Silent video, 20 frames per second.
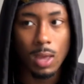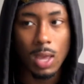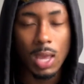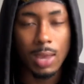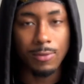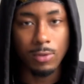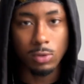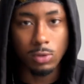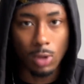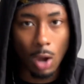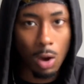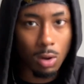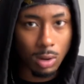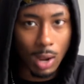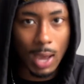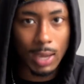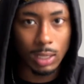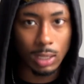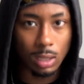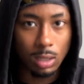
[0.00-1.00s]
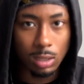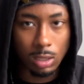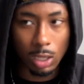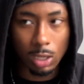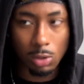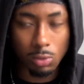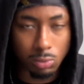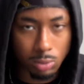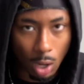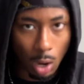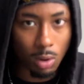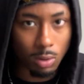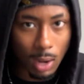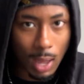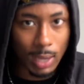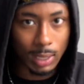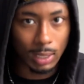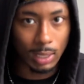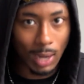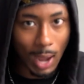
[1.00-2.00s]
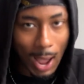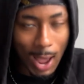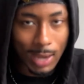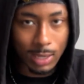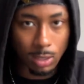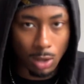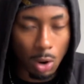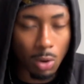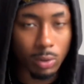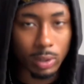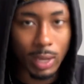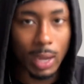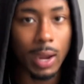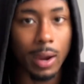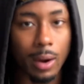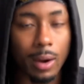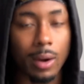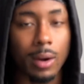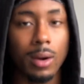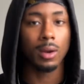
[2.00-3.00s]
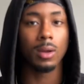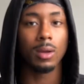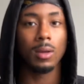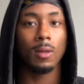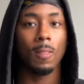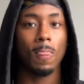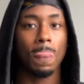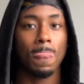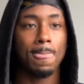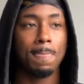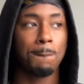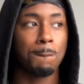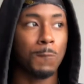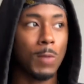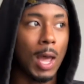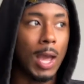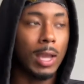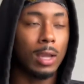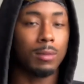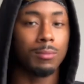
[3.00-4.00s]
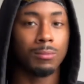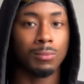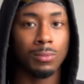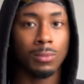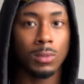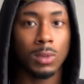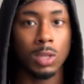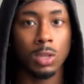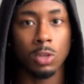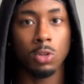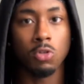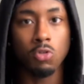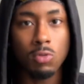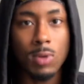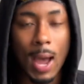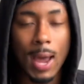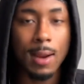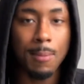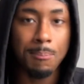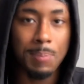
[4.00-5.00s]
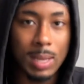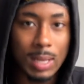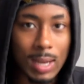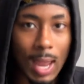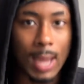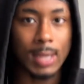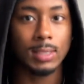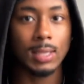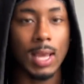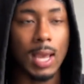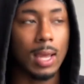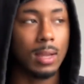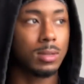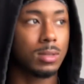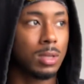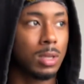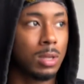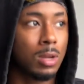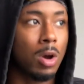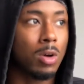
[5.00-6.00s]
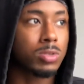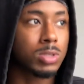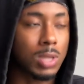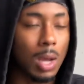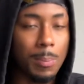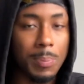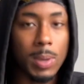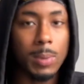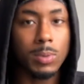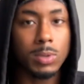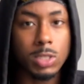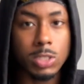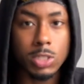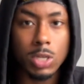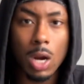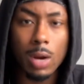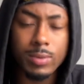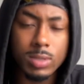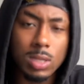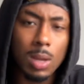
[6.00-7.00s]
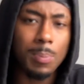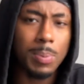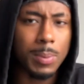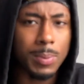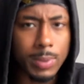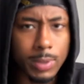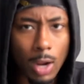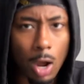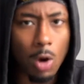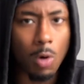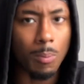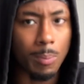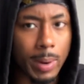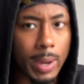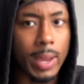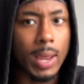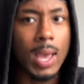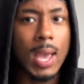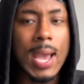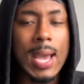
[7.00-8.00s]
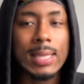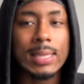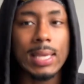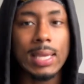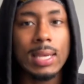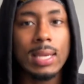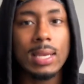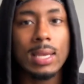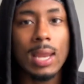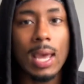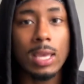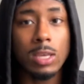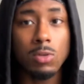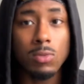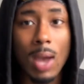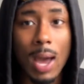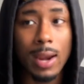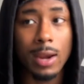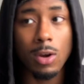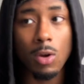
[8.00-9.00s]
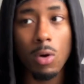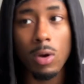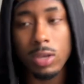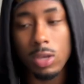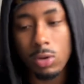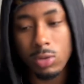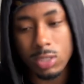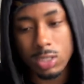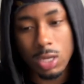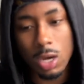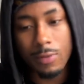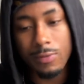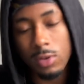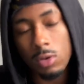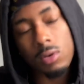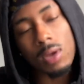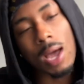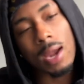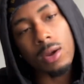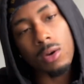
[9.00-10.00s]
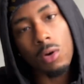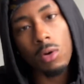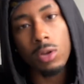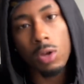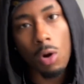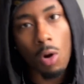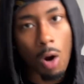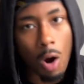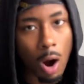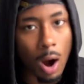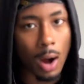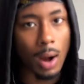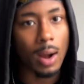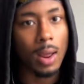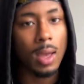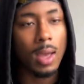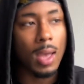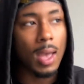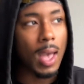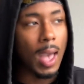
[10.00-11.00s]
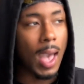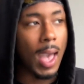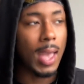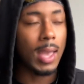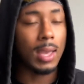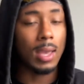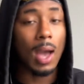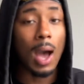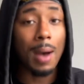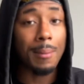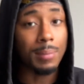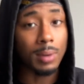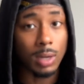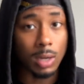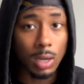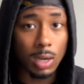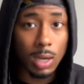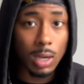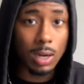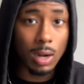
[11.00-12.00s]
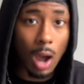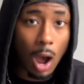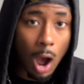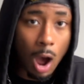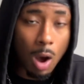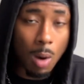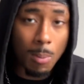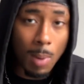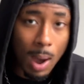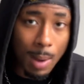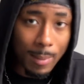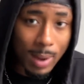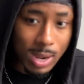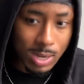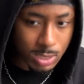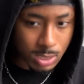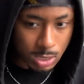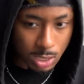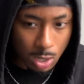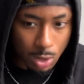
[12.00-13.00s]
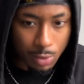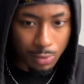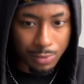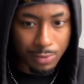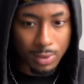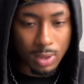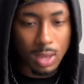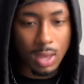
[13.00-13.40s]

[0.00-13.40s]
If you don't like it, then you don't like it. I don't care. Like, you gotta be like that. You know, some people deserve it, some people don't. But at the end of the day, you gotta know in yourself and you gotta know in your heart. Hey, I'm good all by myself.